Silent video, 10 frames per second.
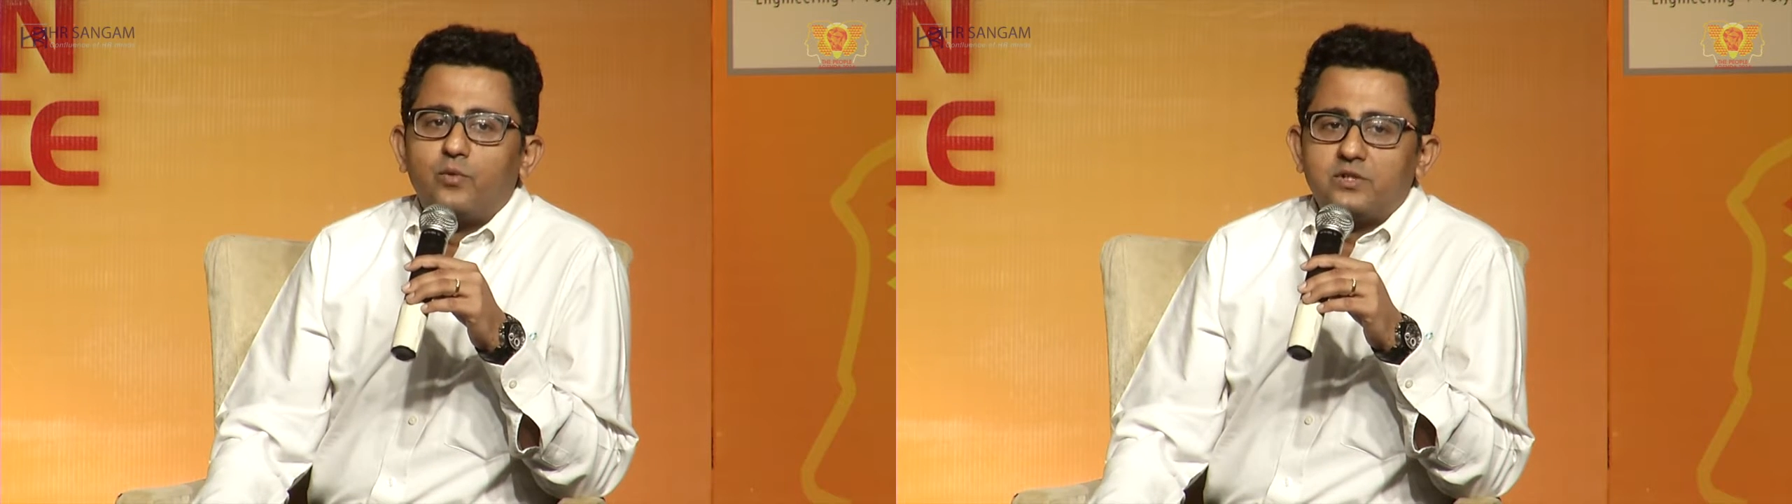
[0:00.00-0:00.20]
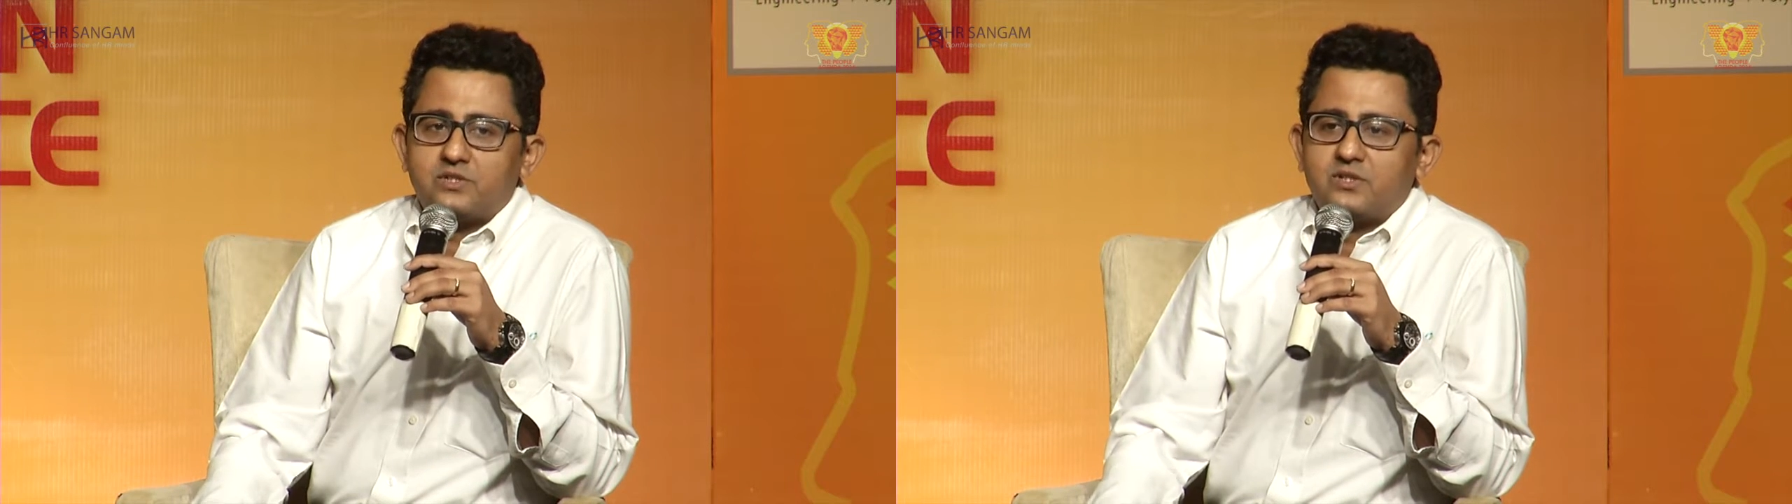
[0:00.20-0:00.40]

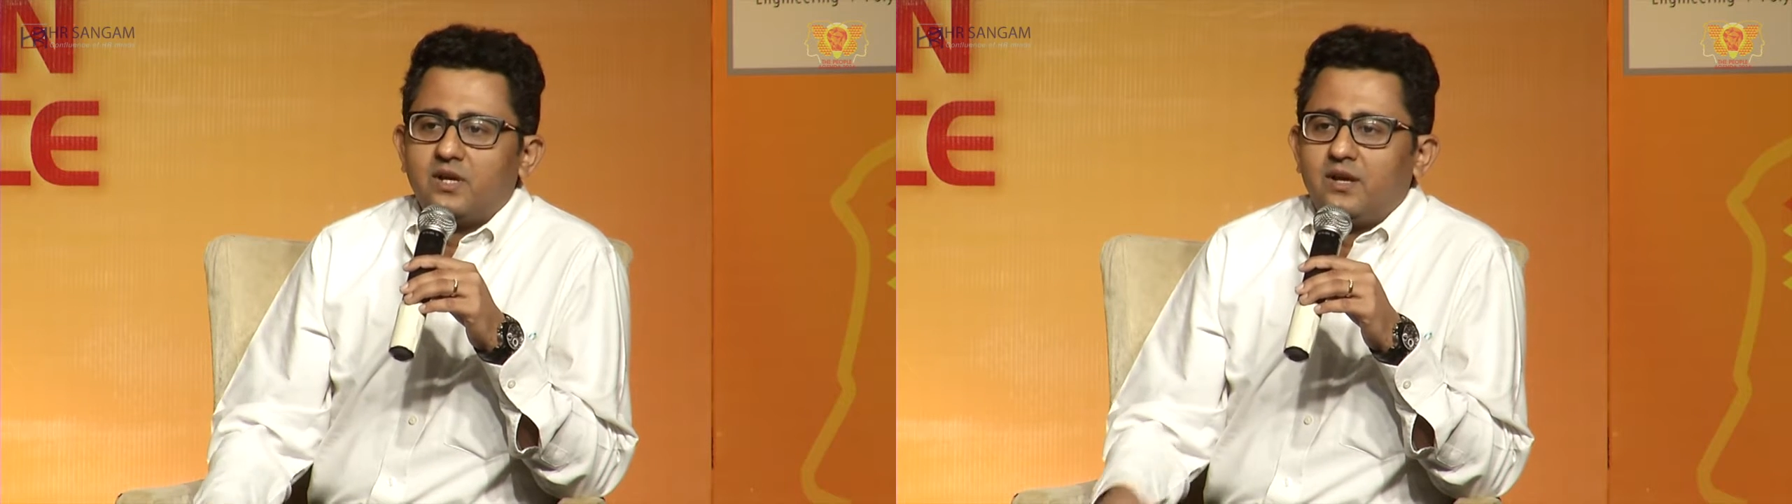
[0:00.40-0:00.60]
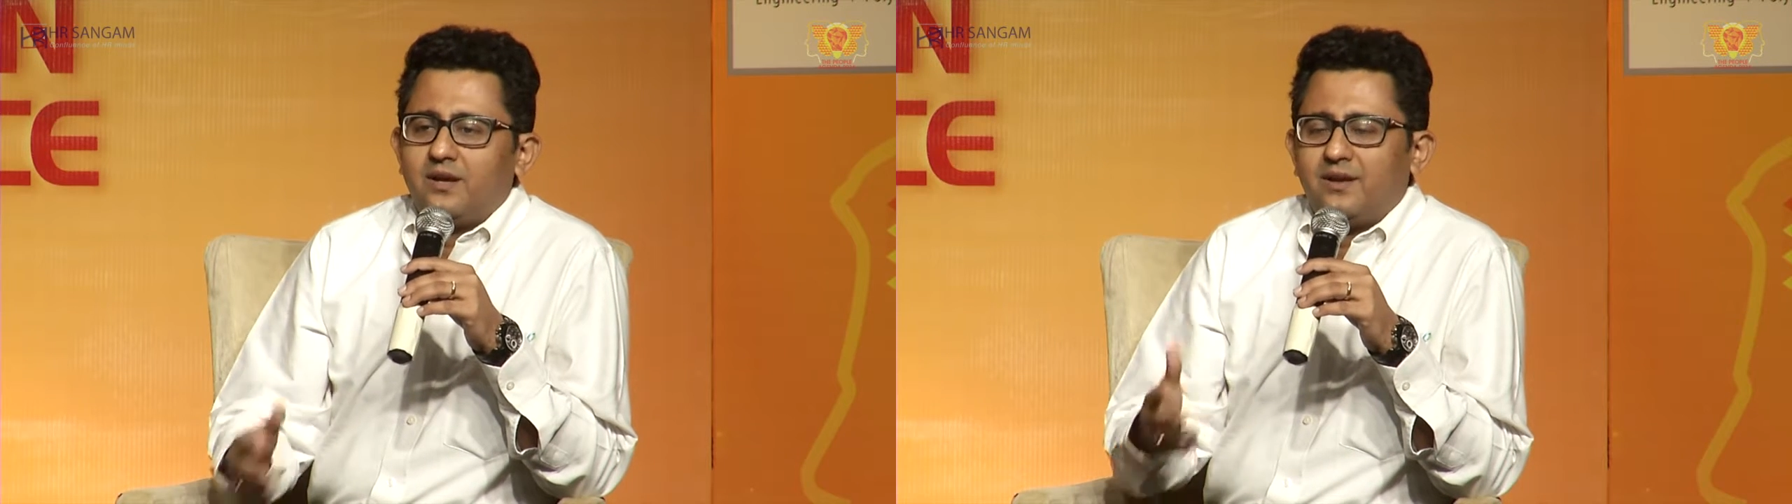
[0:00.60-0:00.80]

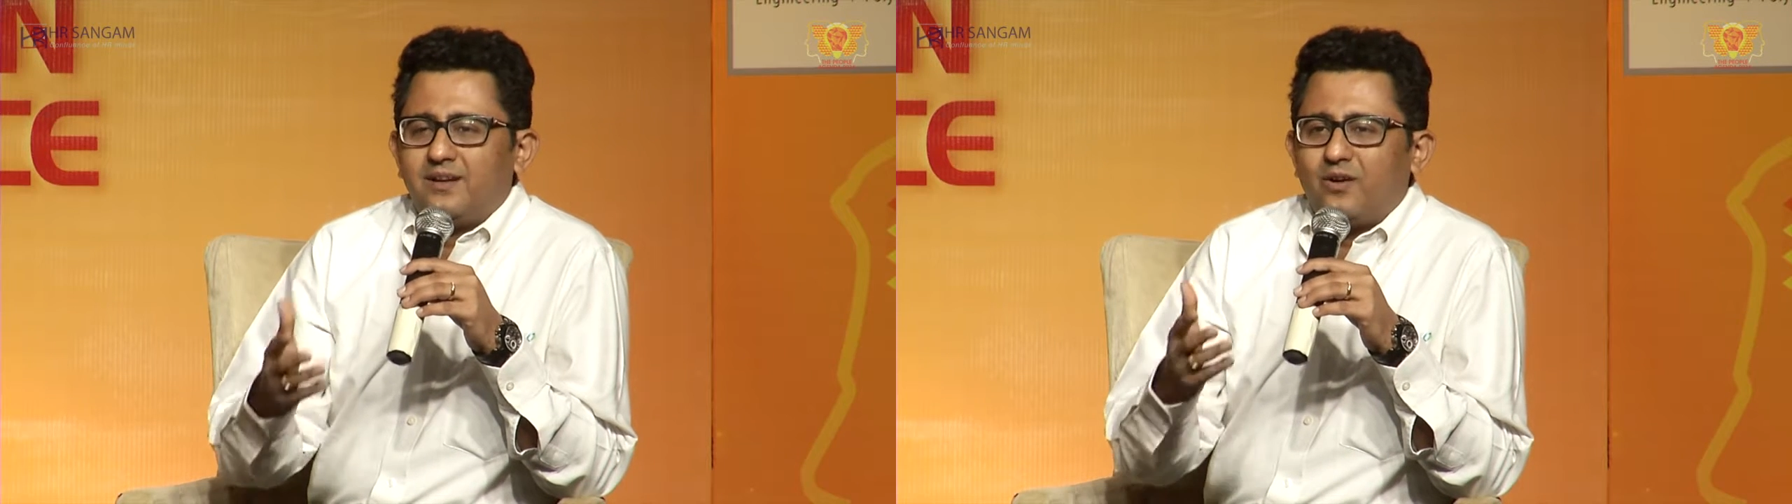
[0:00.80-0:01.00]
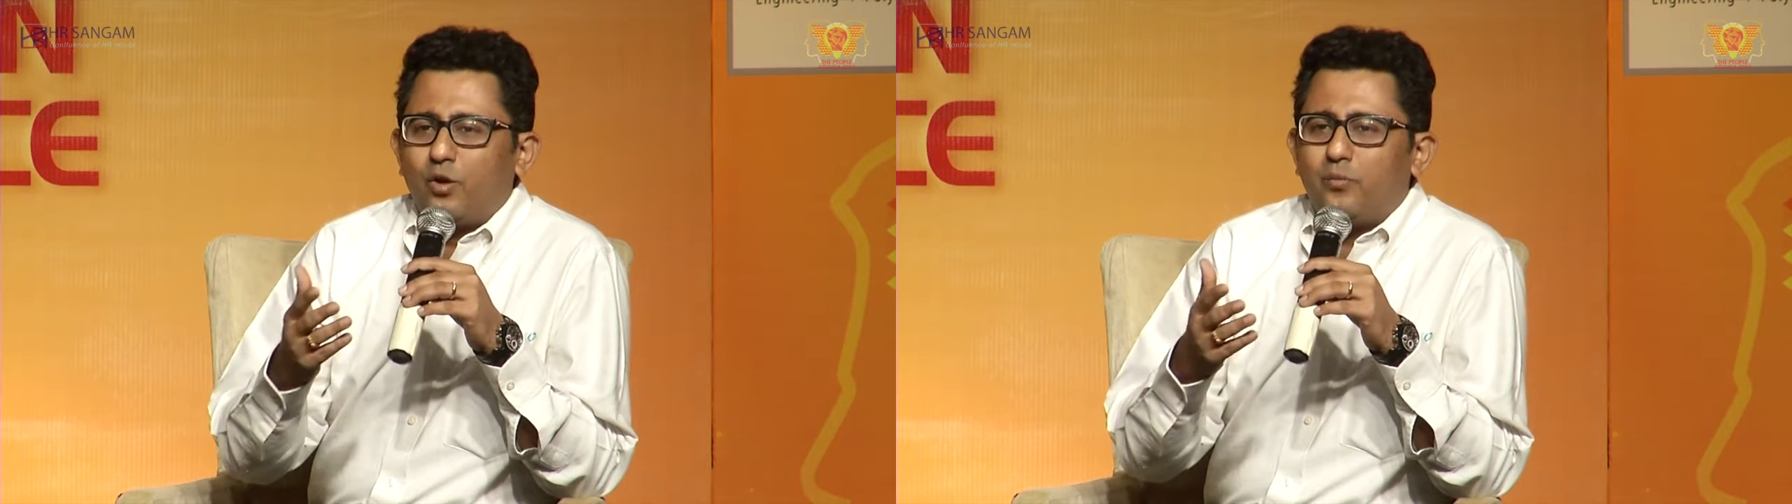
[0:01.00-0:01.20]

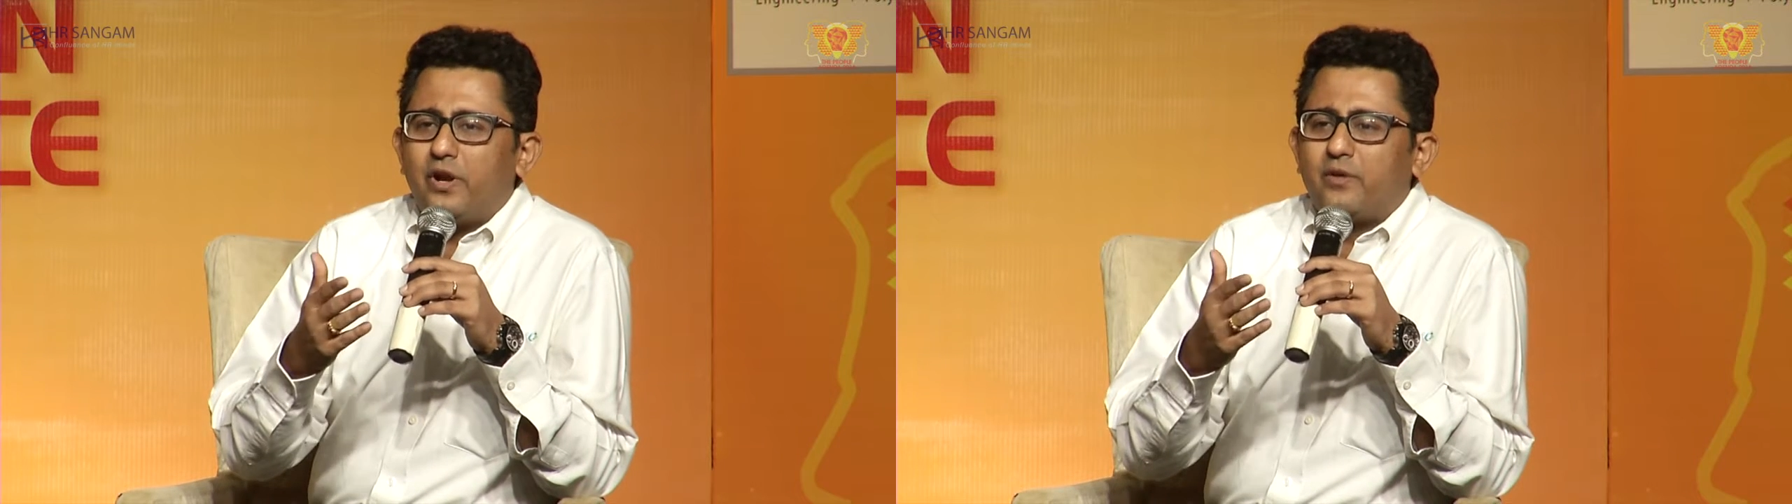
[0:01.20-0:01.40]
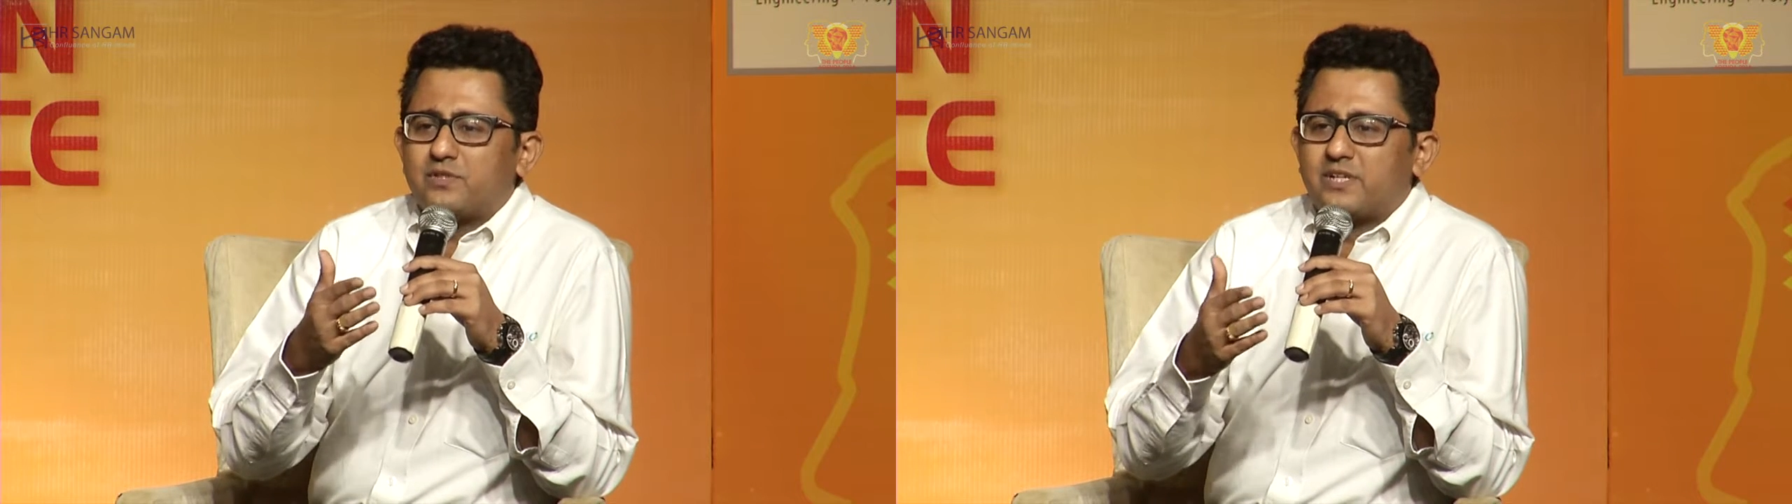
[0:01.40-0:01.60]
was